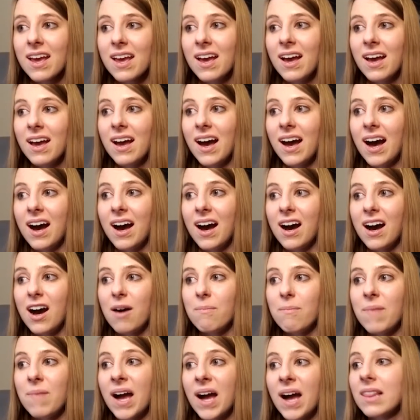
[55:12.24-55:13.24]
I
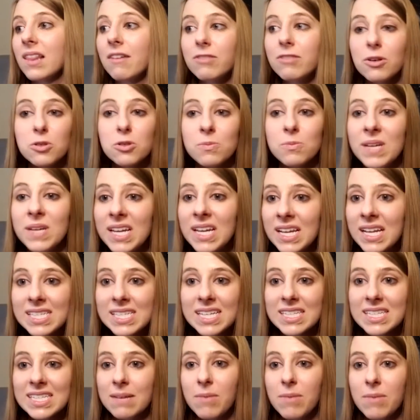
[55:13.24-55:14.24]
love those meetings because
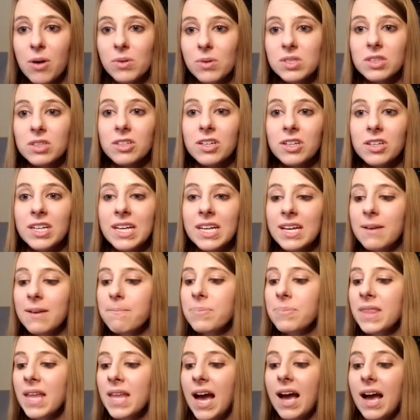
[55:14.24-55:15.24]
I'm always learning.
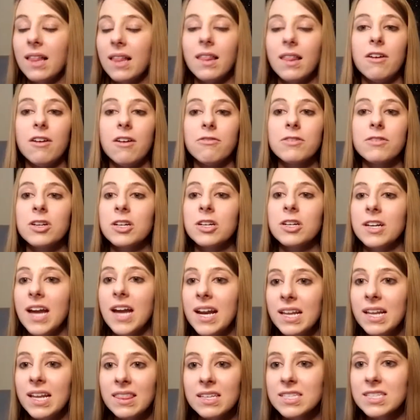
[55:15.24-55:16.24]
I love creating
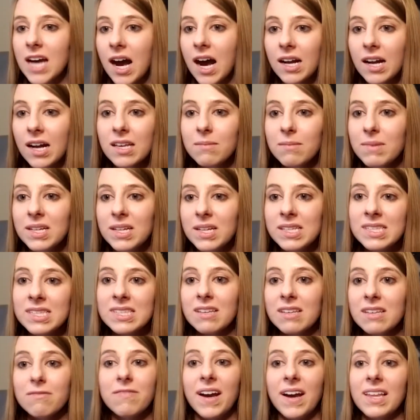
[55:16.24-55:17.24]
the documents that
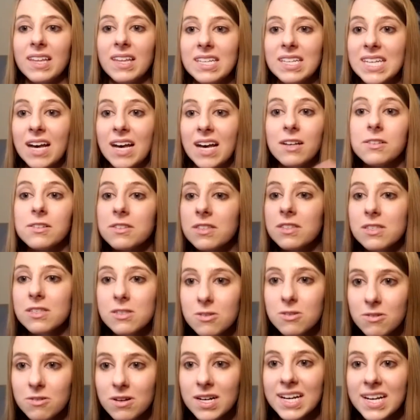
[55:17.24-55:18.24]
finally tells the
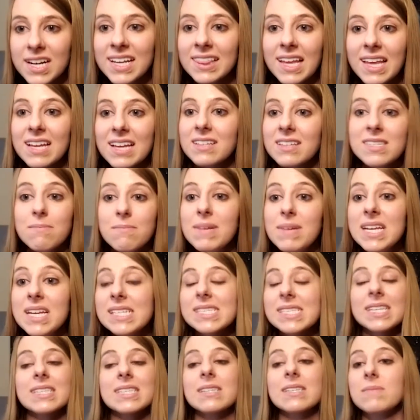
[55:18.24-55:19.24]
story. Like, to me,
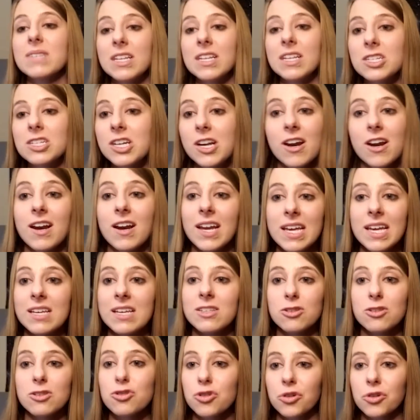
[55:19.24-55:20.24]
systems engineering is
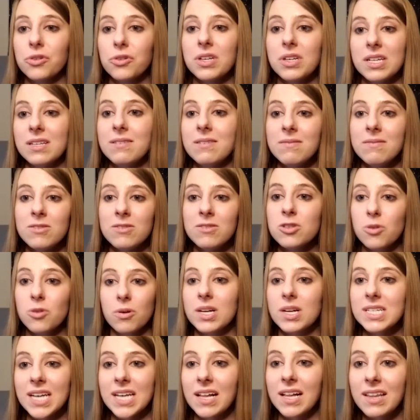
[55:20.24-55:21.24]
truly
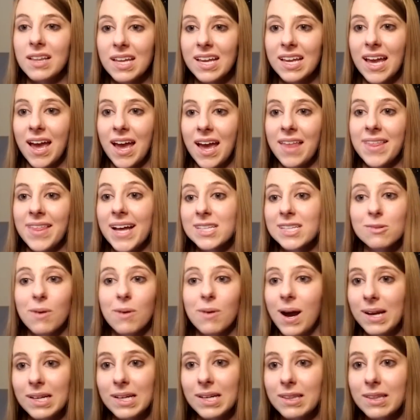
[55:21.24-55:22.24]
storytelling, and that's why I
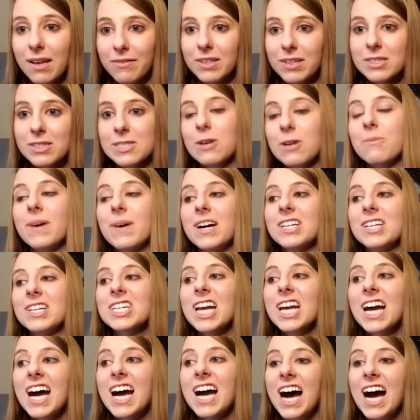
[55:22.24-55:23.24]
love it so much.
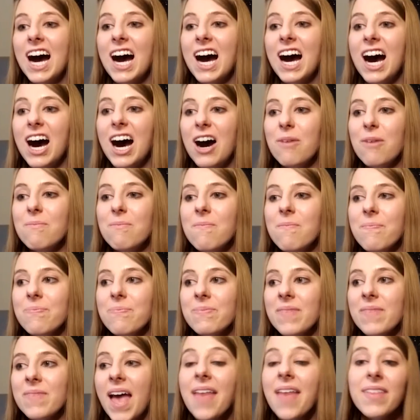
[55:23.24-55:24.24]
And
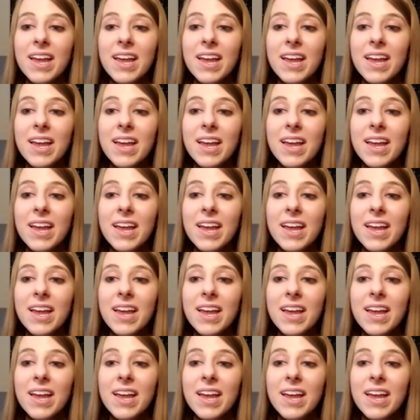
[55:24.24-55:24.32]
then I